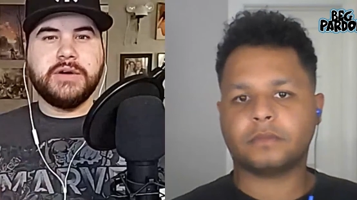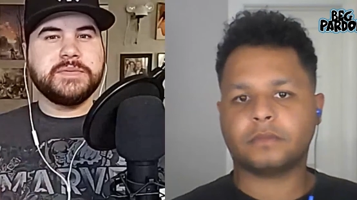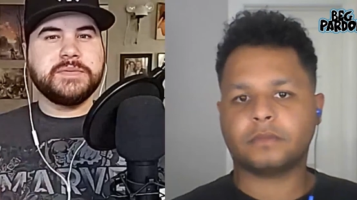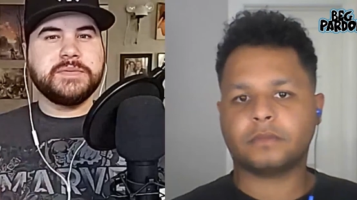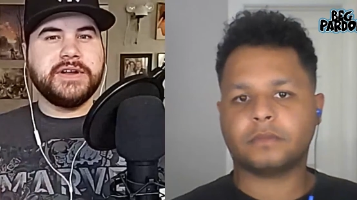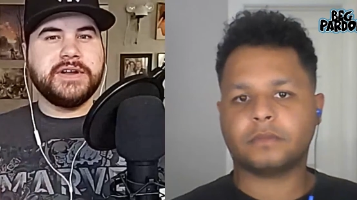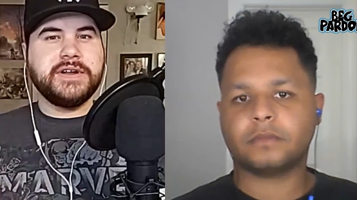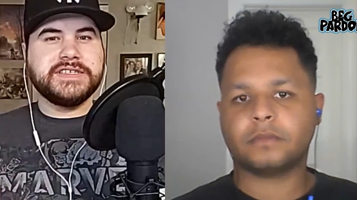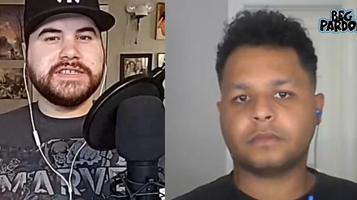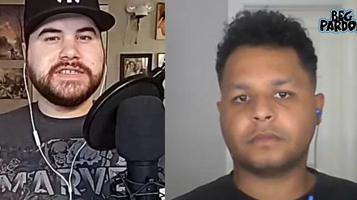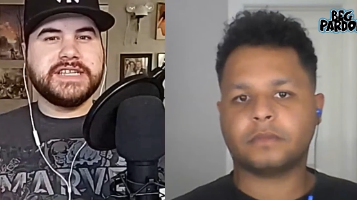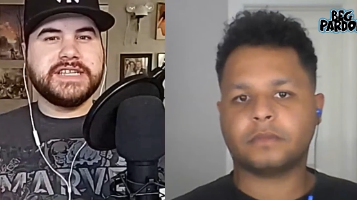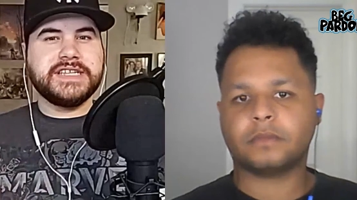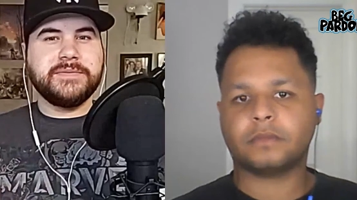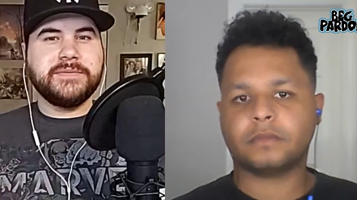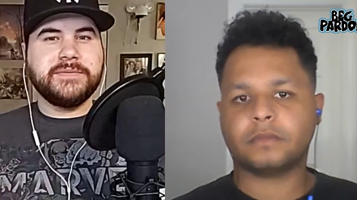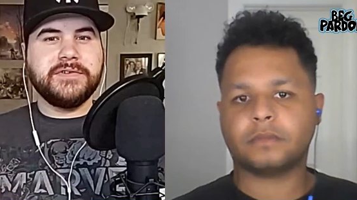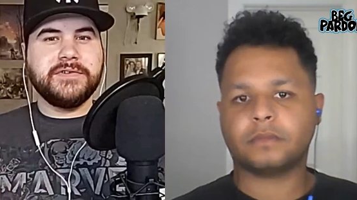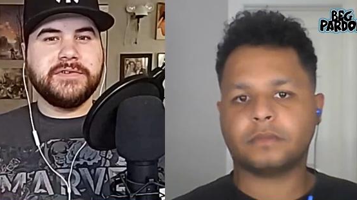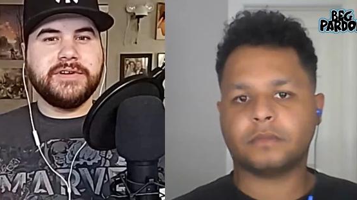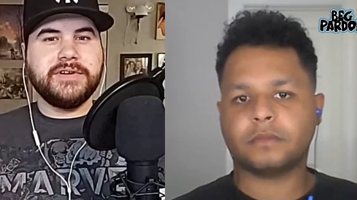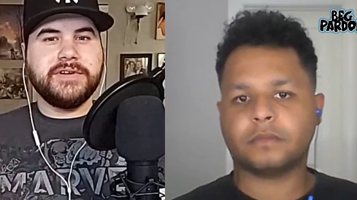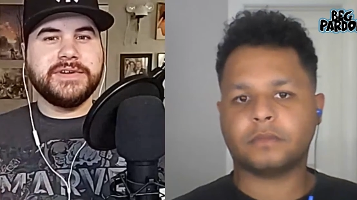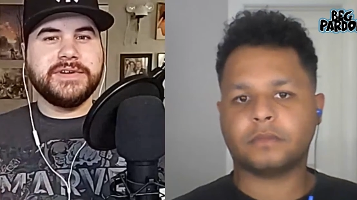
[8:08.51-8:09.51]
Speaker 1: I always pronounce his
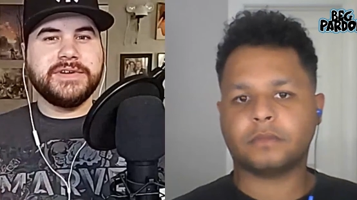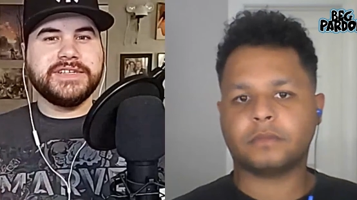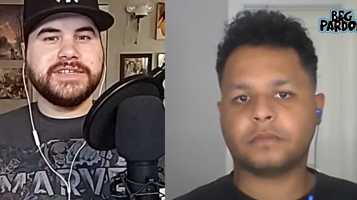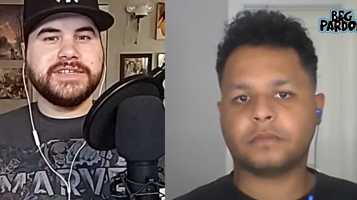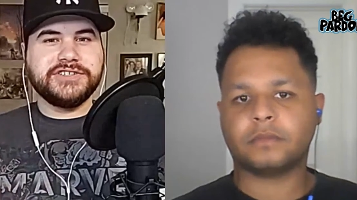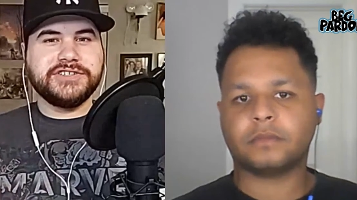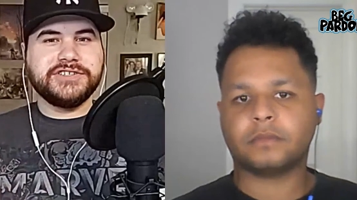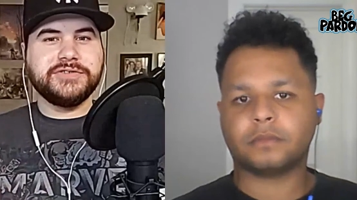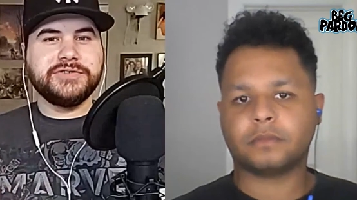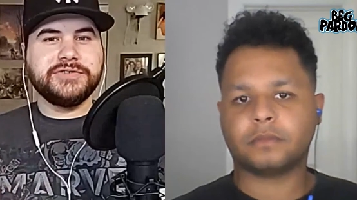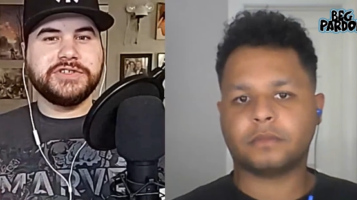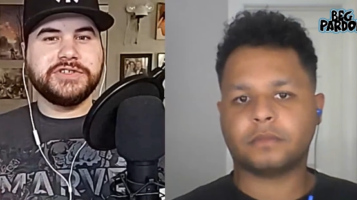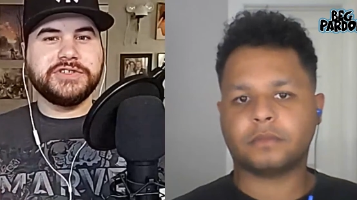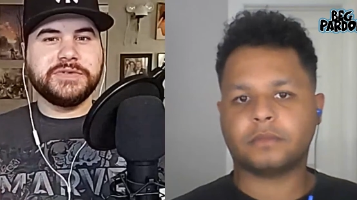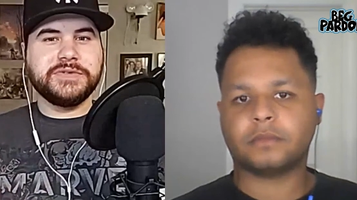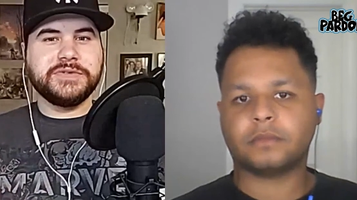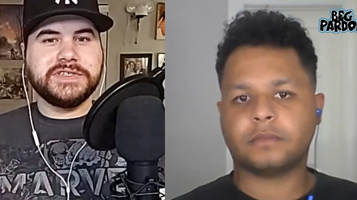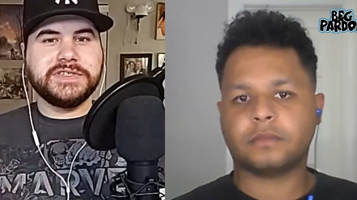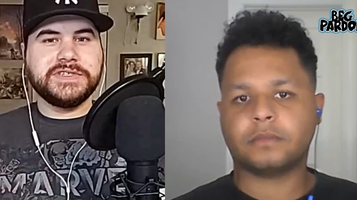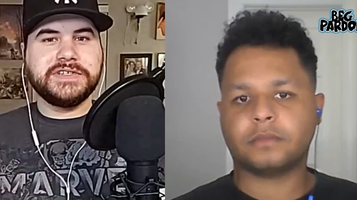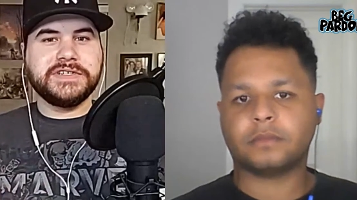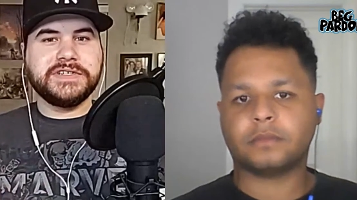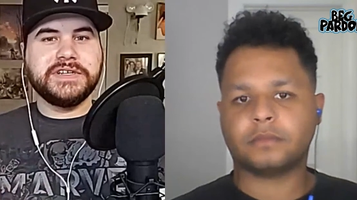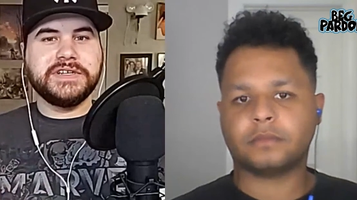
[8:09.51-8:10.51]
name wrong. I want to say it's Joe
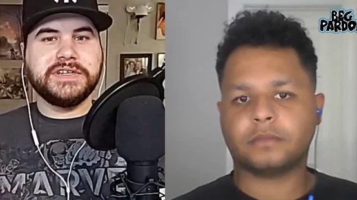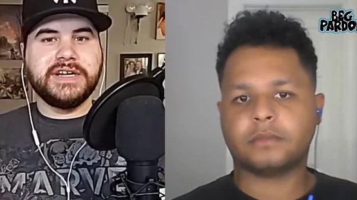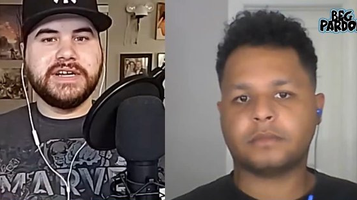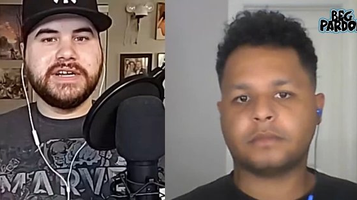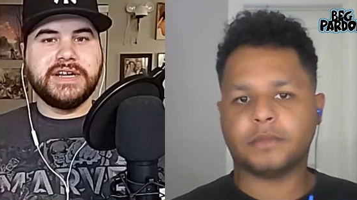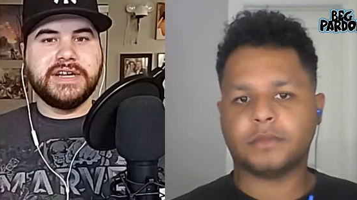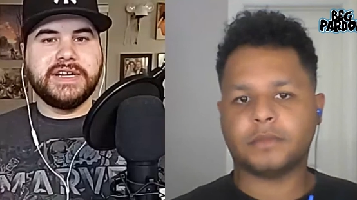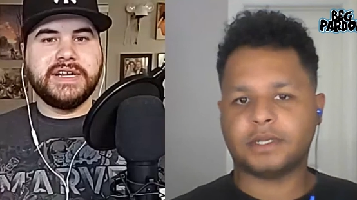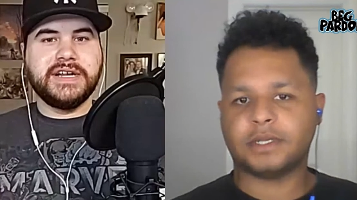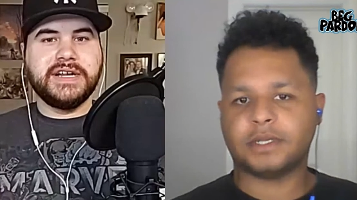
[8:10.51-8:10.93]
Shuster.